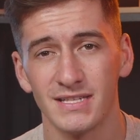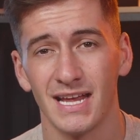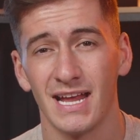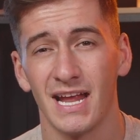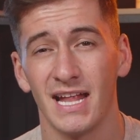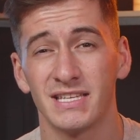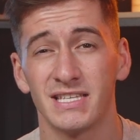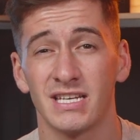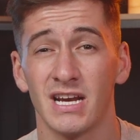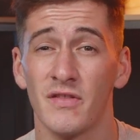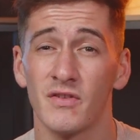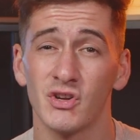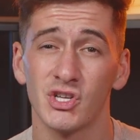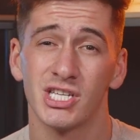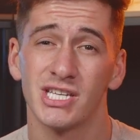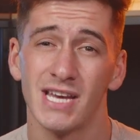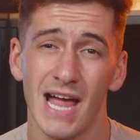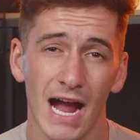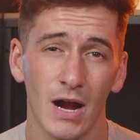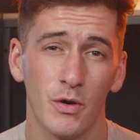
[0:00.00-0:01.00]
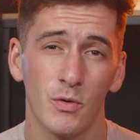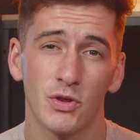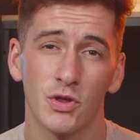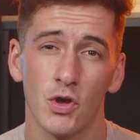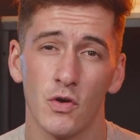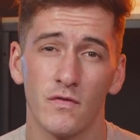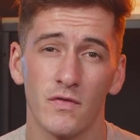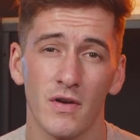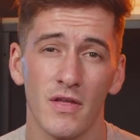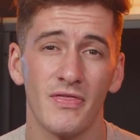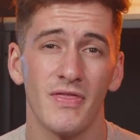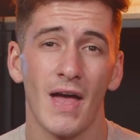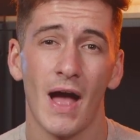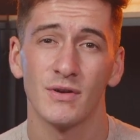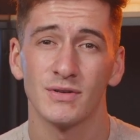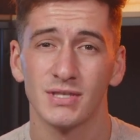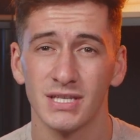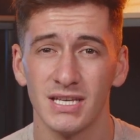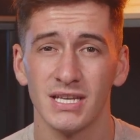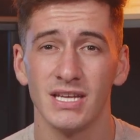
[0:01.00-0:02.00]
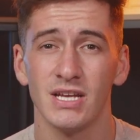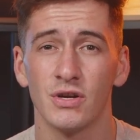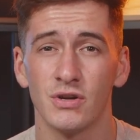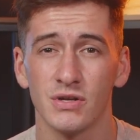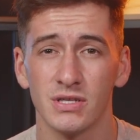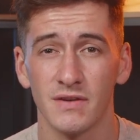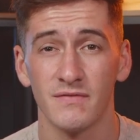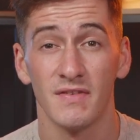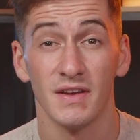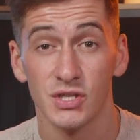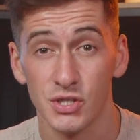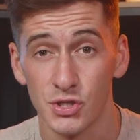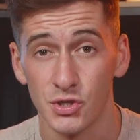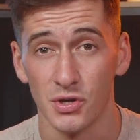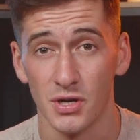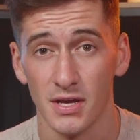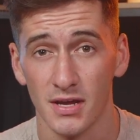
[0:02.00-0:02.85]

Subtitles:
and it's another snack with over 1,000 years of history,